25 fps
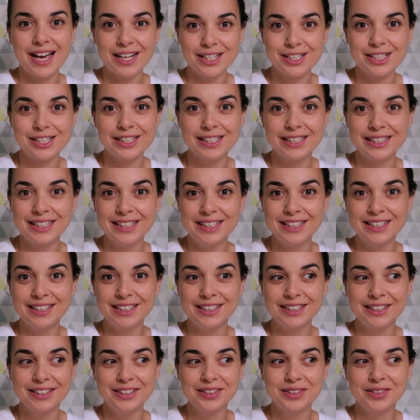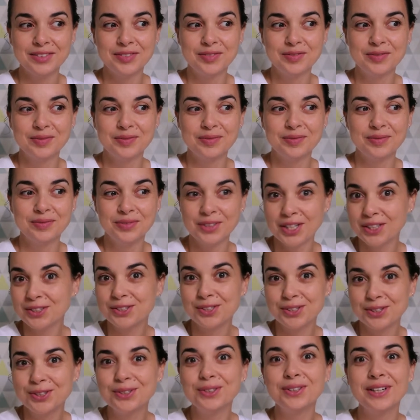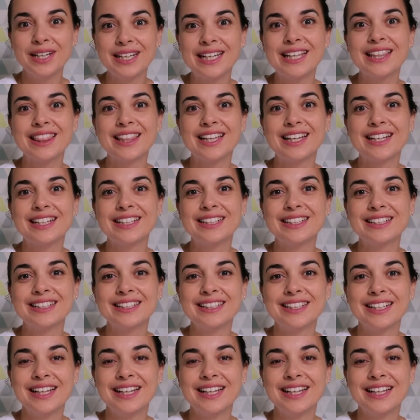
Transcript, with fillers: actually not to do anything.